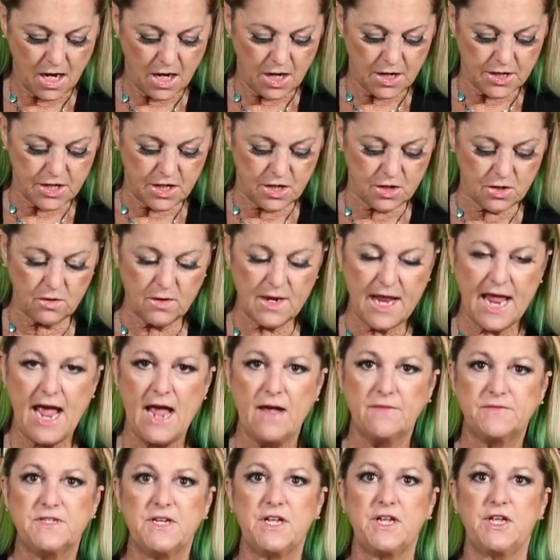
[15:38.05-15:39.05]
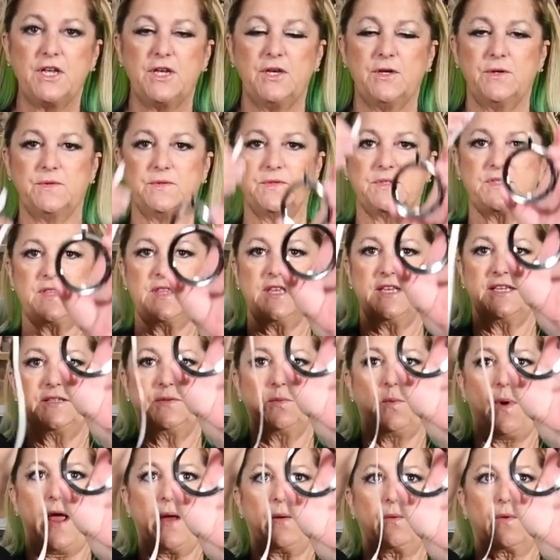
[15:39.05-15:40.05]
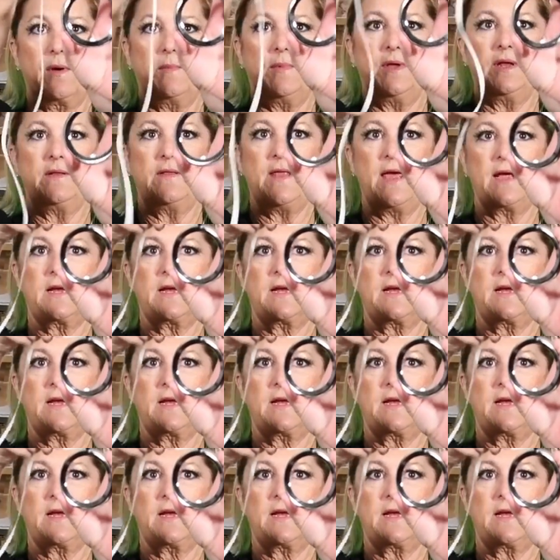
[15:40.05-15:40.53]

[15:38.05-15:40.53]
You don't have to use this white ribbon that